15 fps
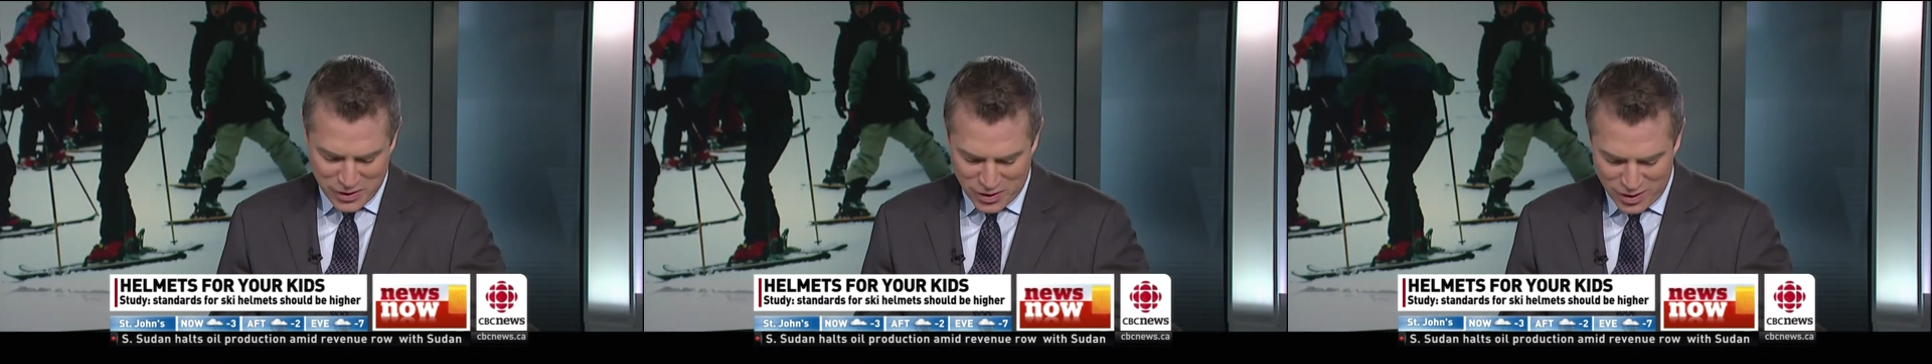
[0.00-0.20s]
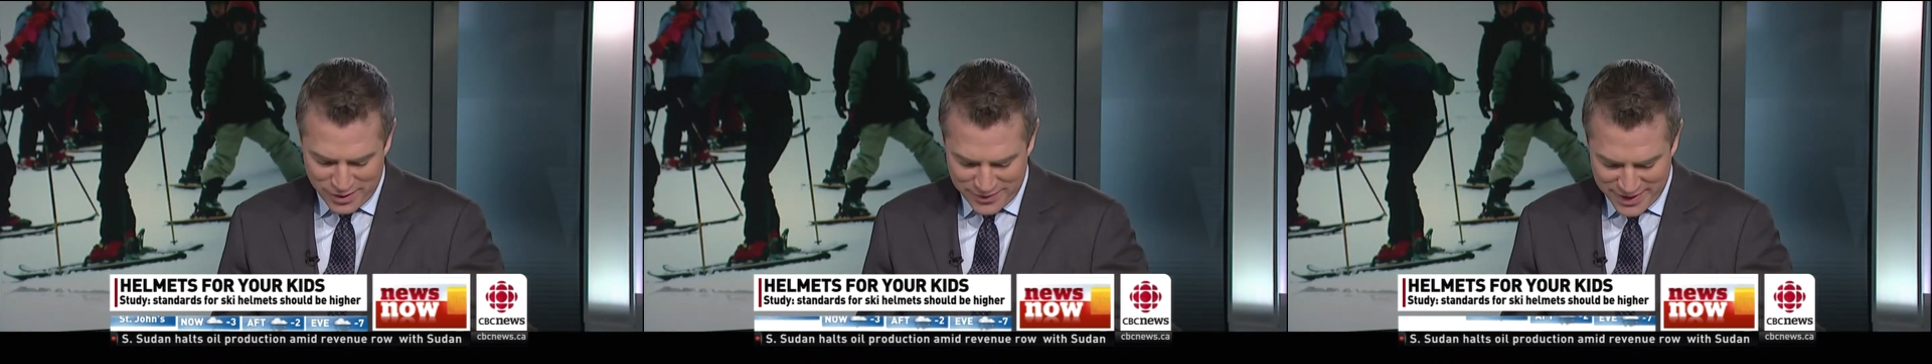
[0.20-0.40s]

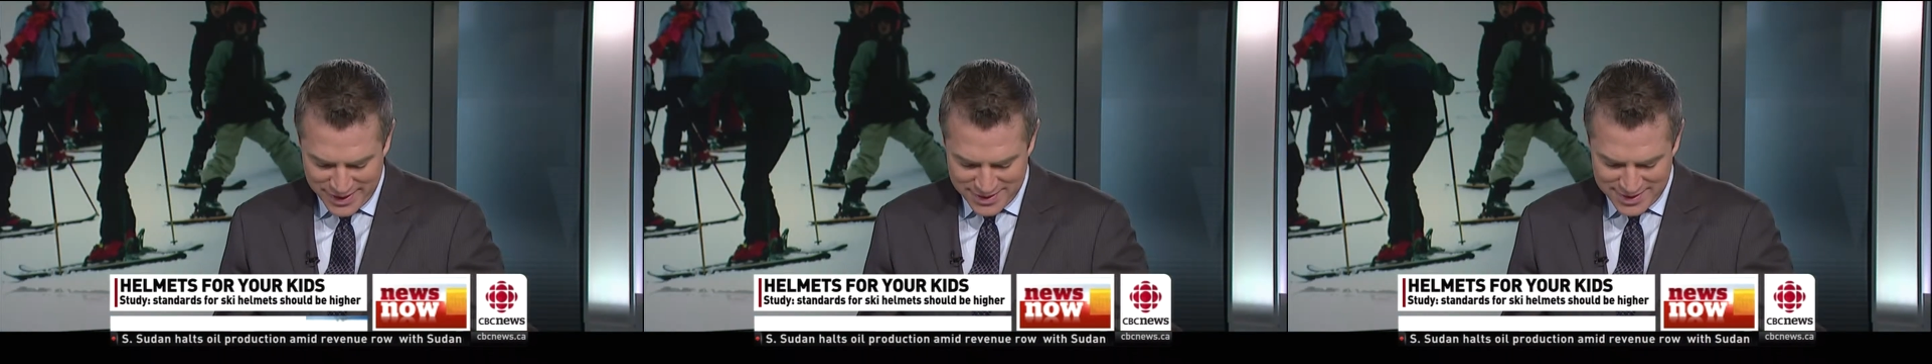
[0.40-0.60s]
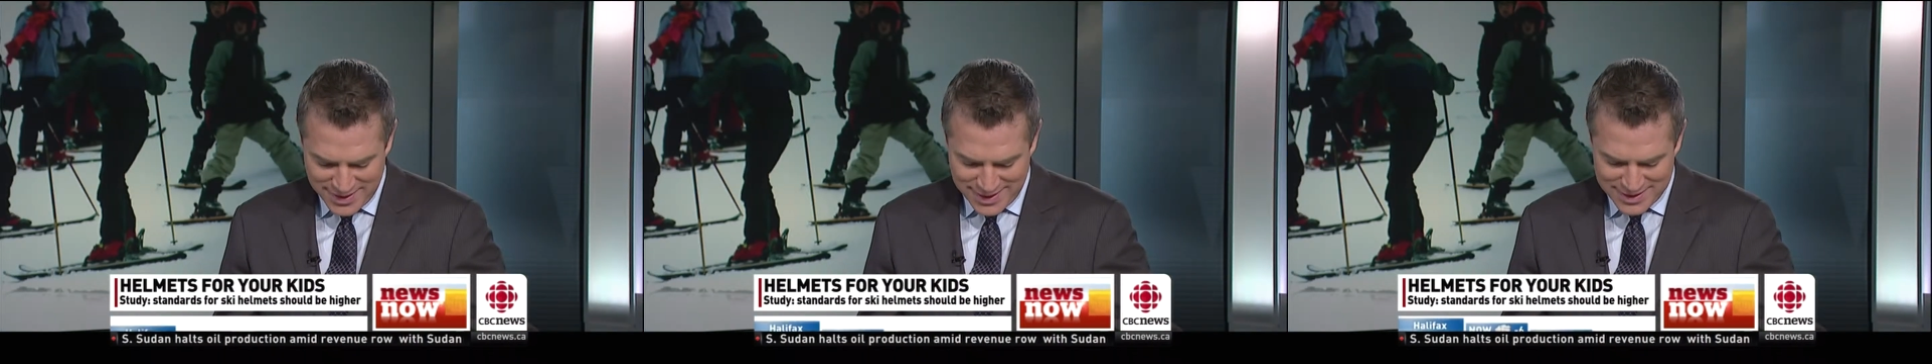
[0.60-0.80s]
about all of
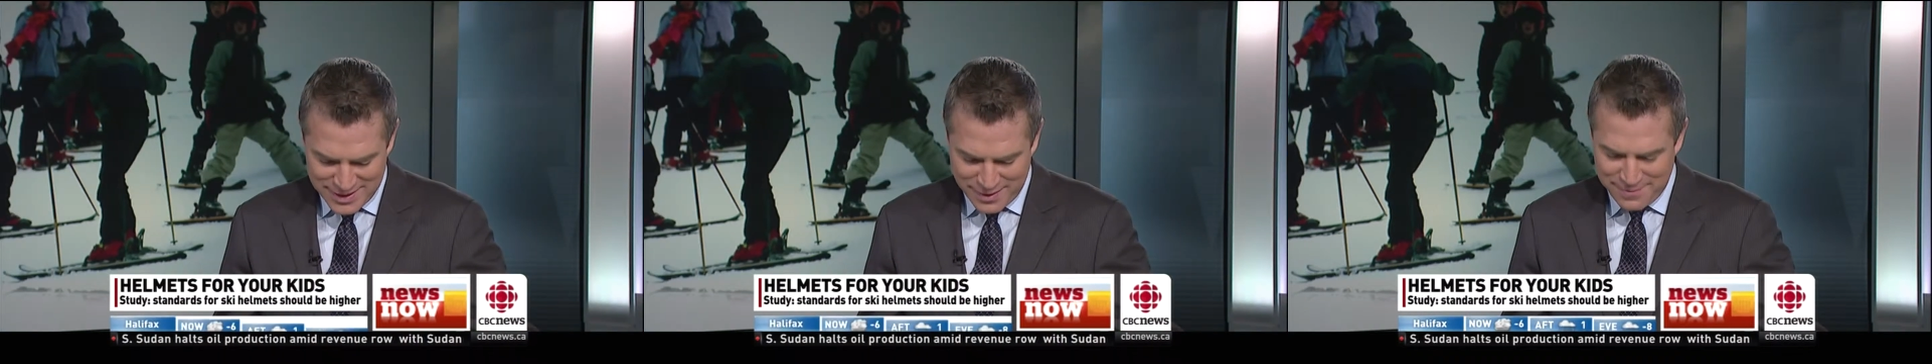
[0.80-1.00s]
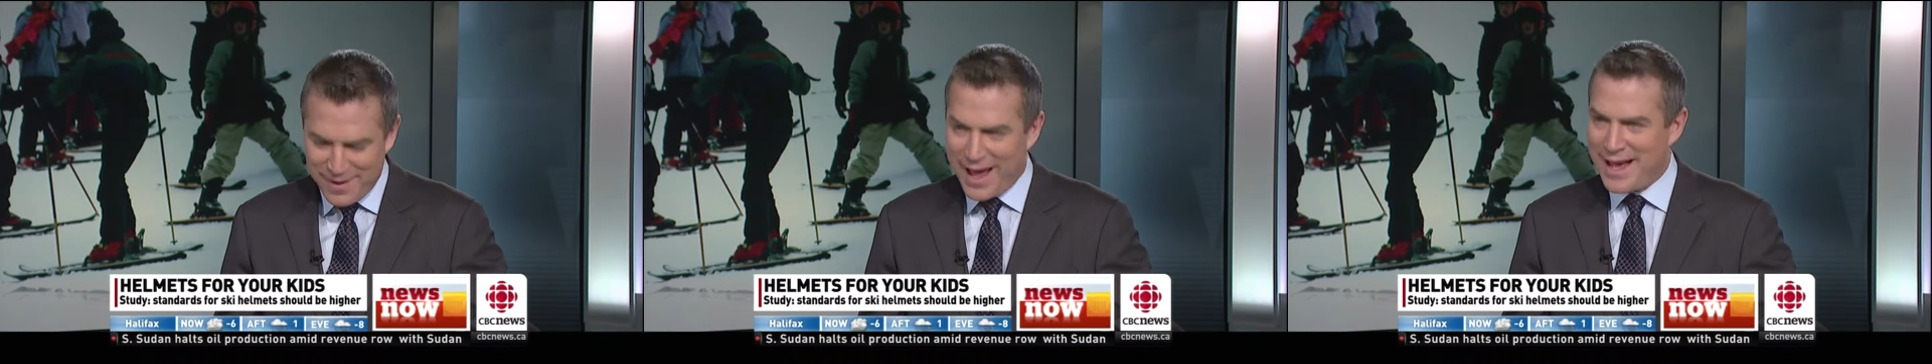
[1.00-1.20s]
this
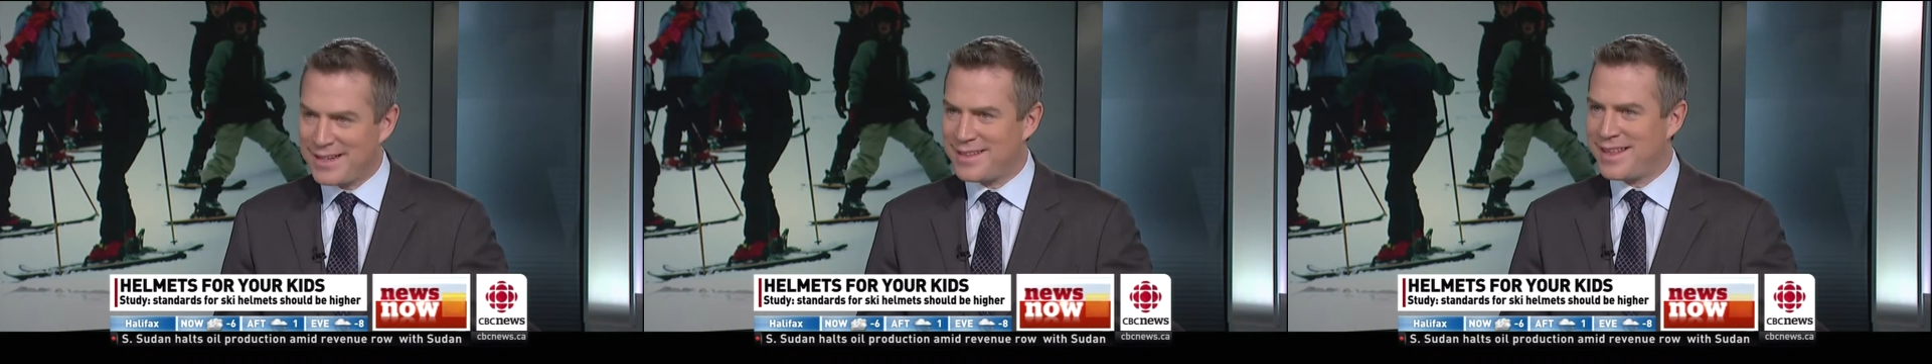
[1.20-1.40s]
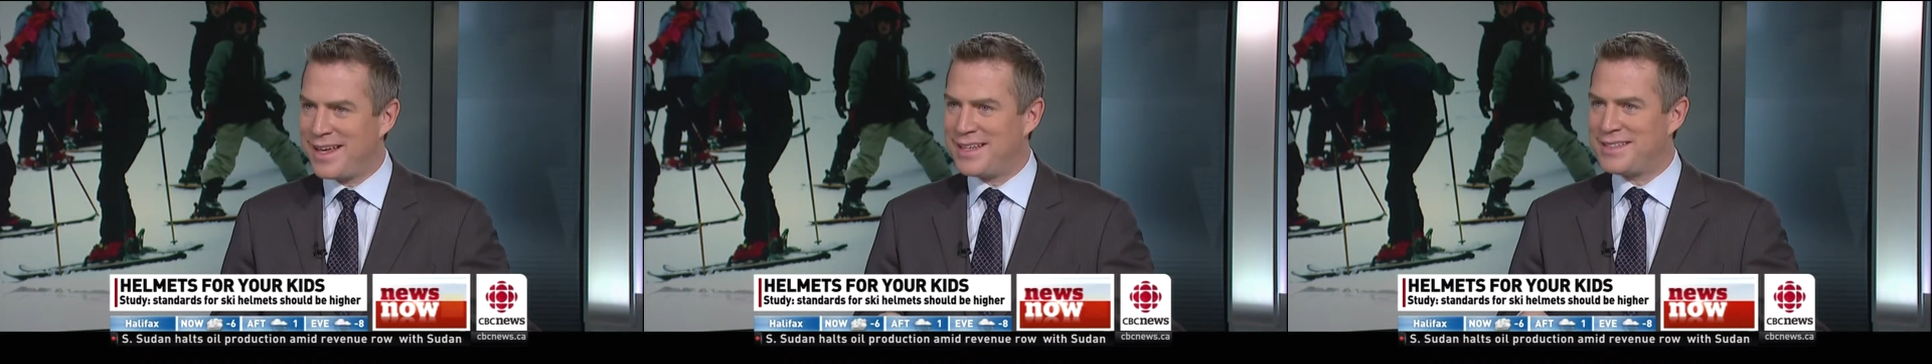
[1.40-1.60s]
is the
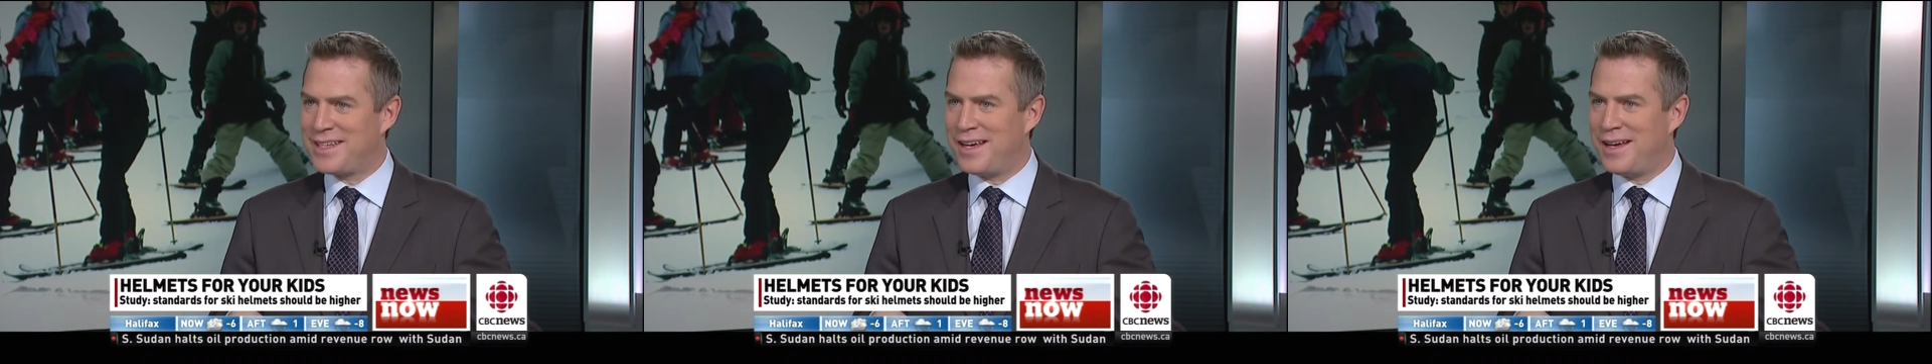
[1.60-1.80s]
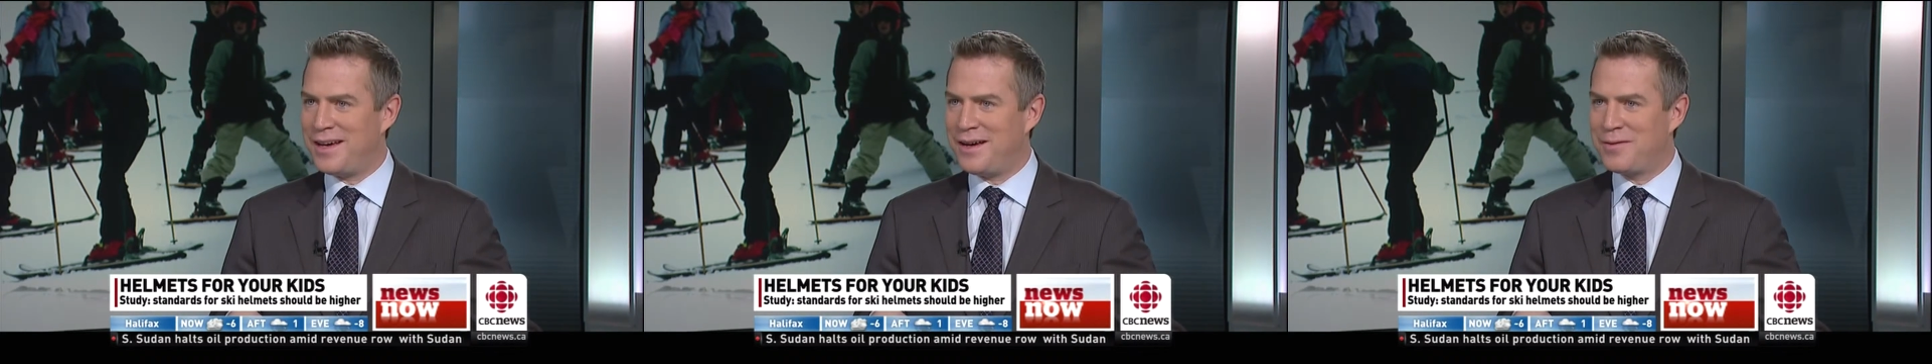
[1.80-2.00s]
fact
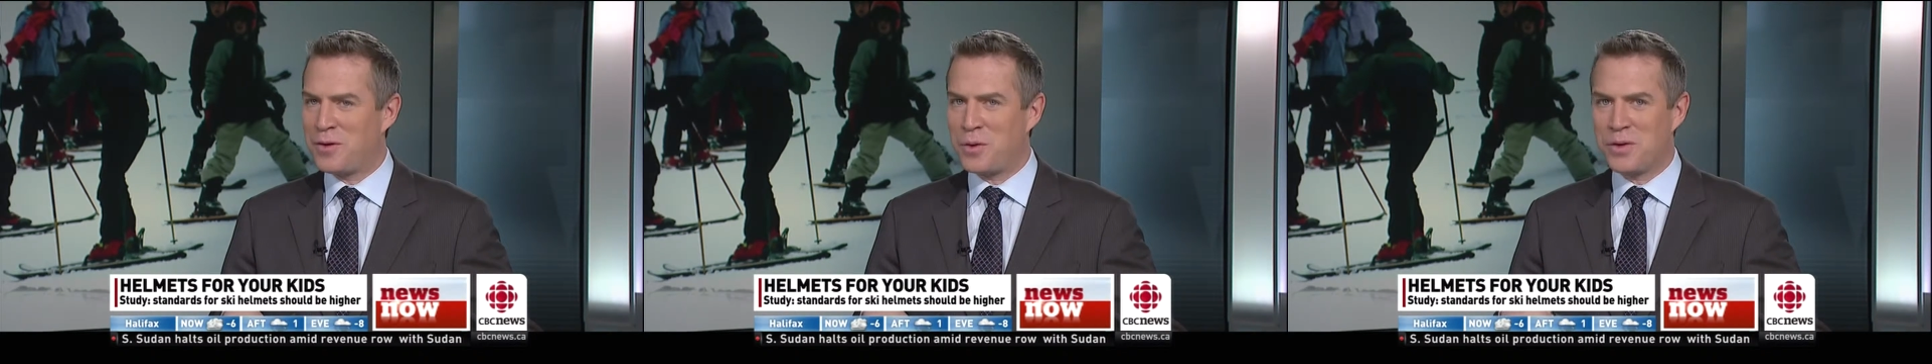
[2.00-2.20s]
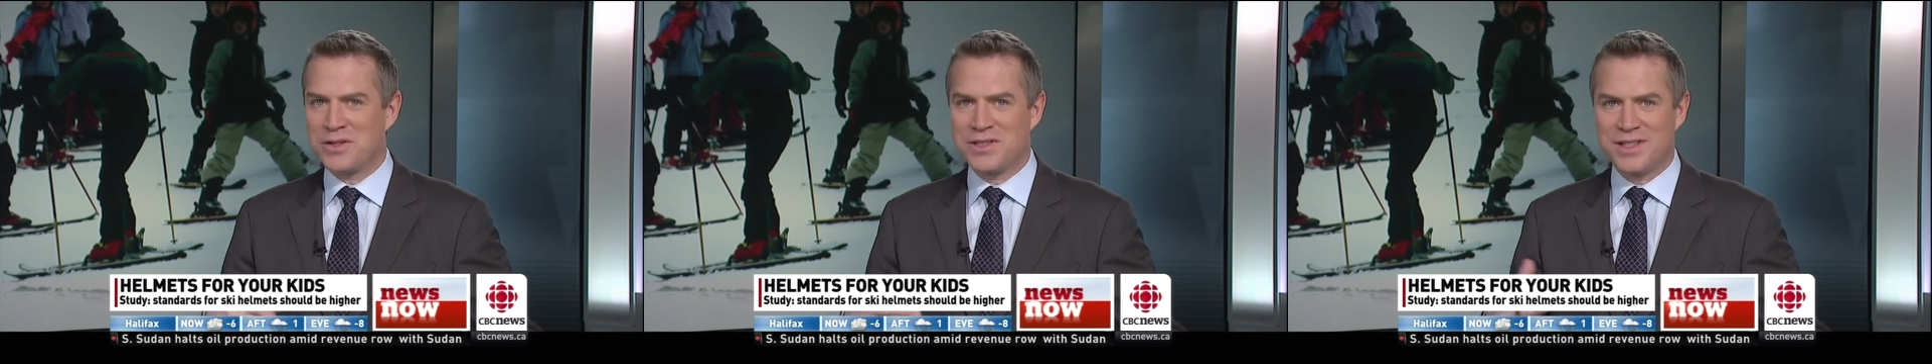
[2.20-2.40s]
that,
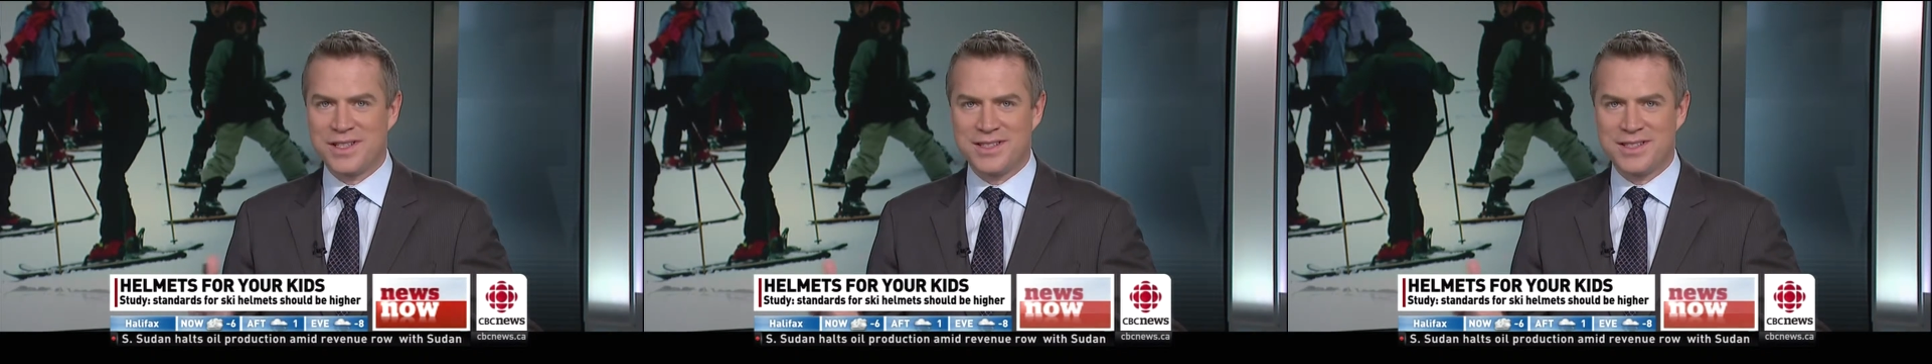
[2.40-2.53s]
of course,